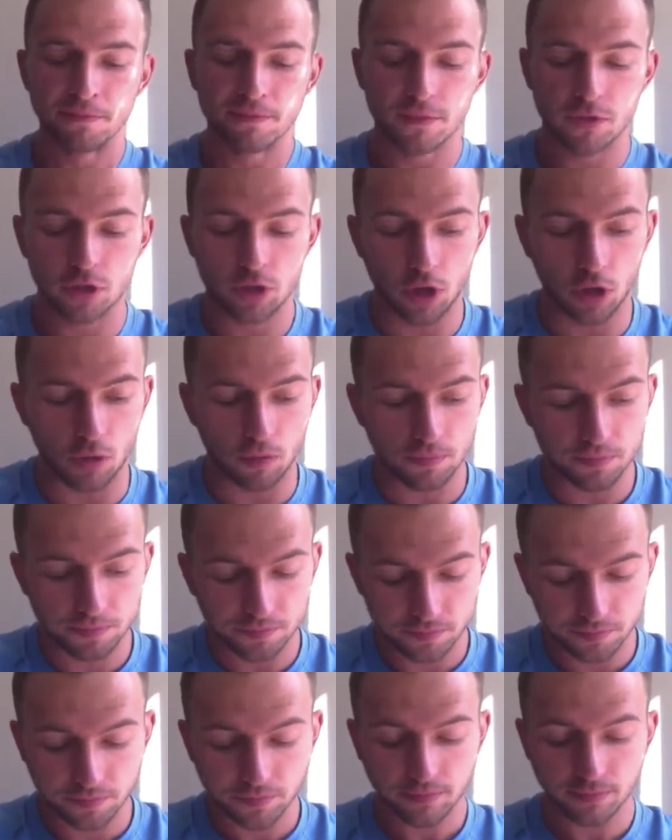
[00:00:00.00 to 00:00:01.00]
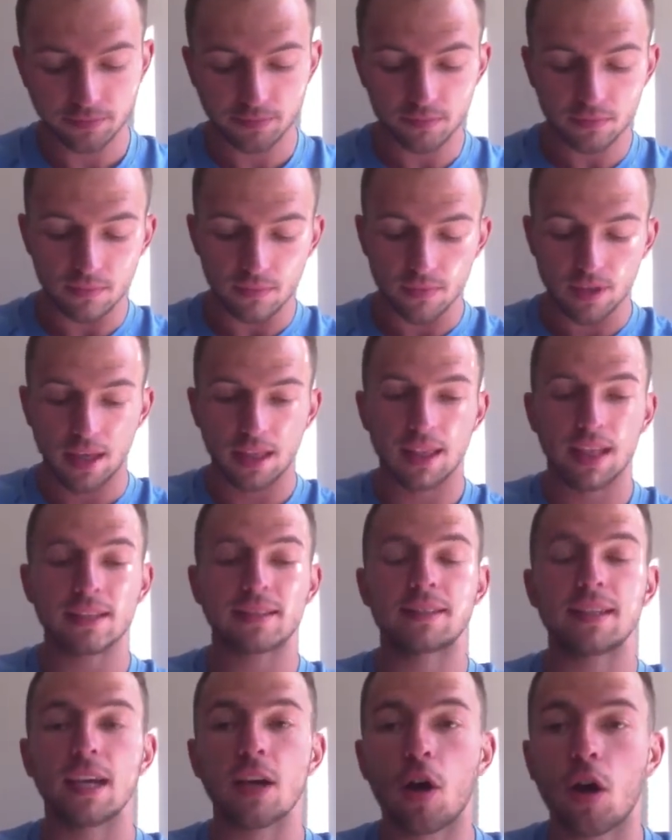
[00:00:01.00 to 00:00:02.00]
So
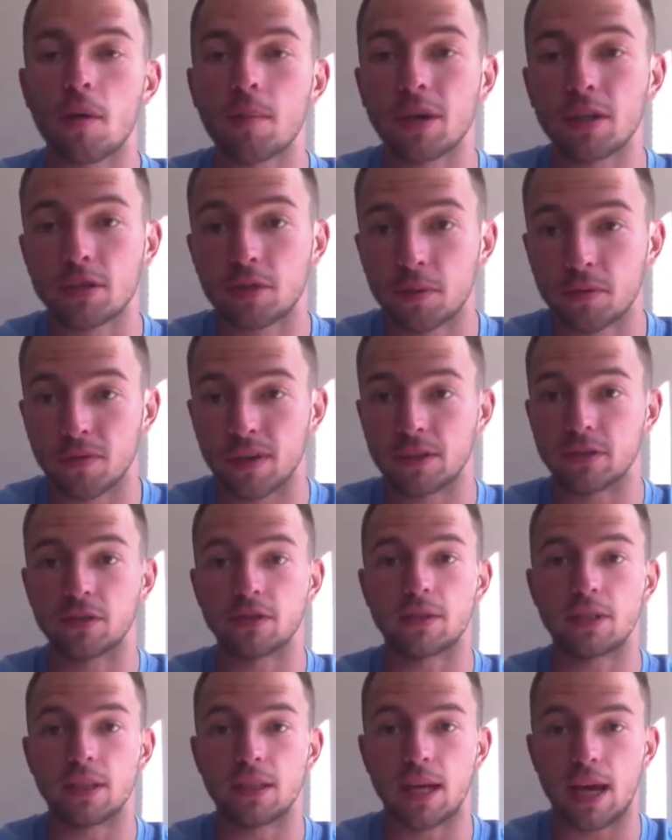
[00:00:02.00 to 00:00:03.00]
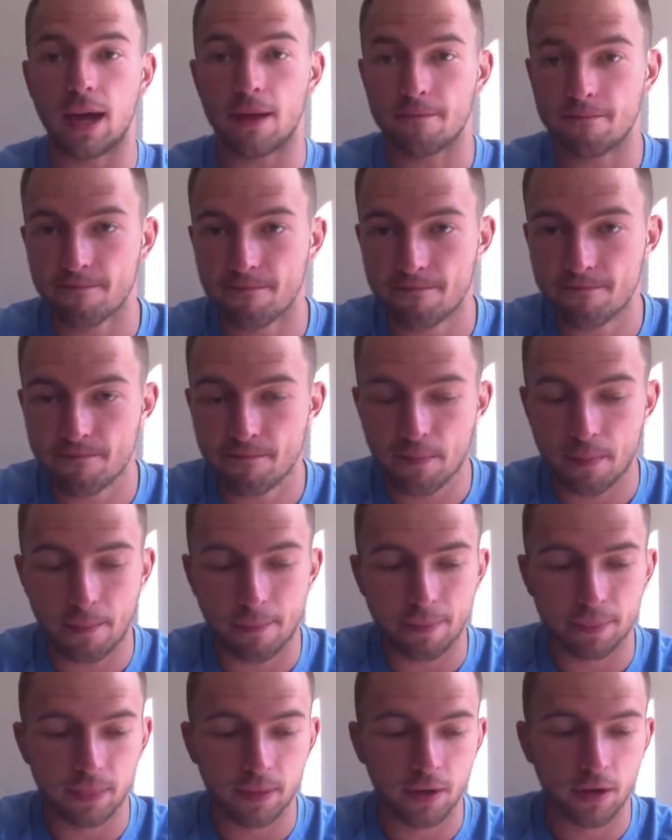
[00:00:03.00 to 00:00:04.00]
let's say all my supervisors did that.
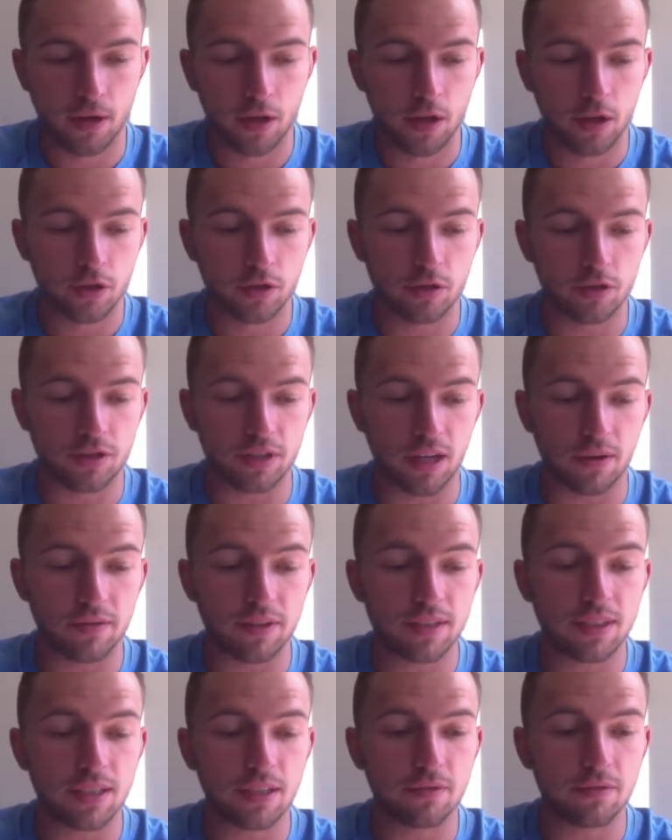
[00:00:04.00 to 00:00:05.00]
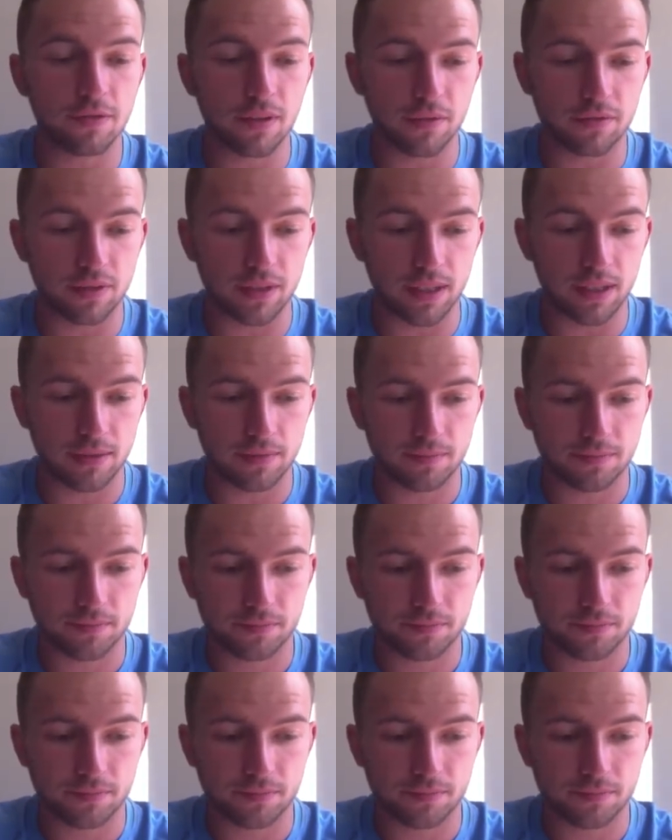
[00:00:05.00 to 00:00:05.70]
So 1,750